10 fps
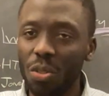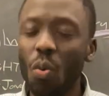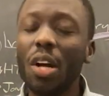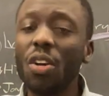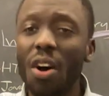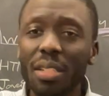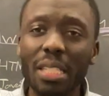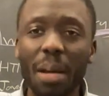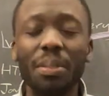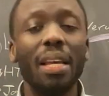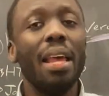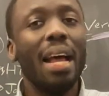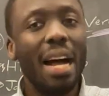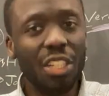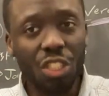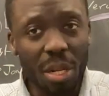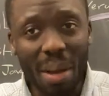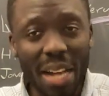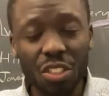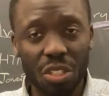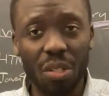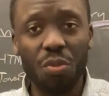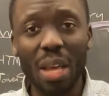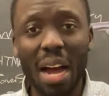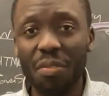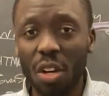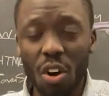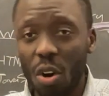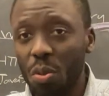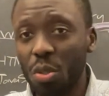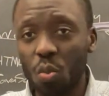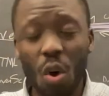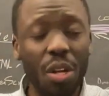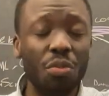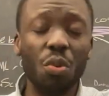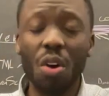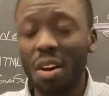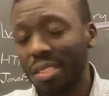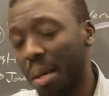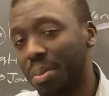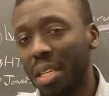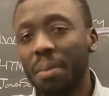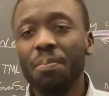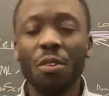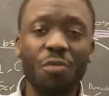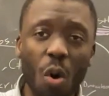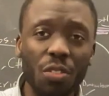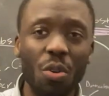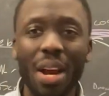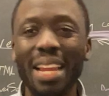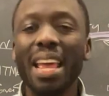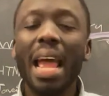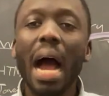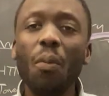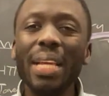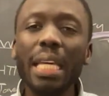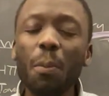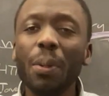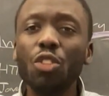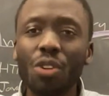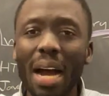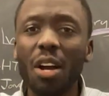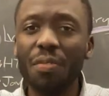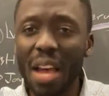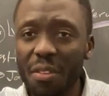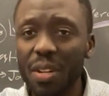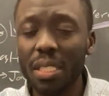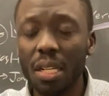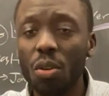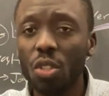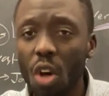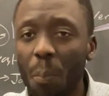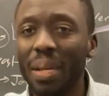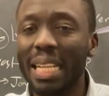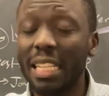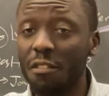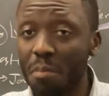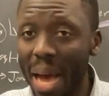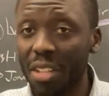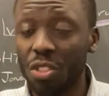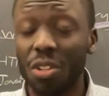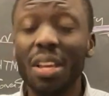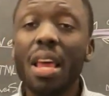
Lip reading: What concepts has she mastered? If we have a girl who's working through concepts in 4th grade, are we keeping track of every single topic that they've mastered?